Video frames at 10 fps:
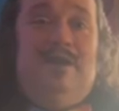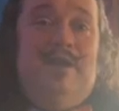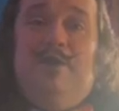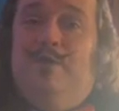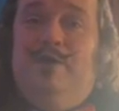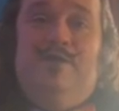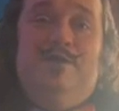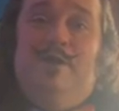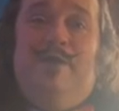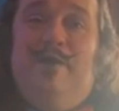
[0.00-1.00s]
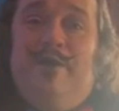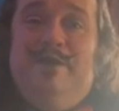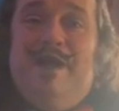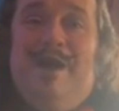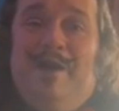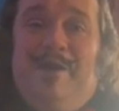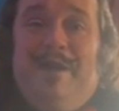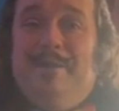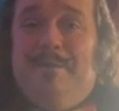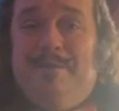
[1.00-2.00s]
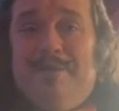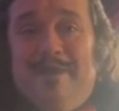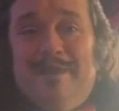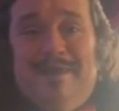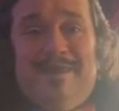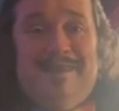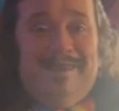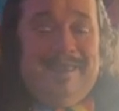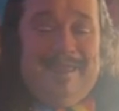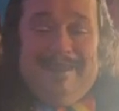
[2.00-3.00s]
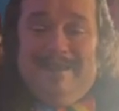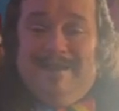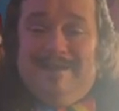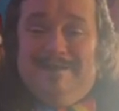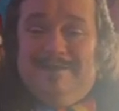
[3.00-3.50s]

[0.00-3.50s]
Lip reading: like you would for somebody retiring. And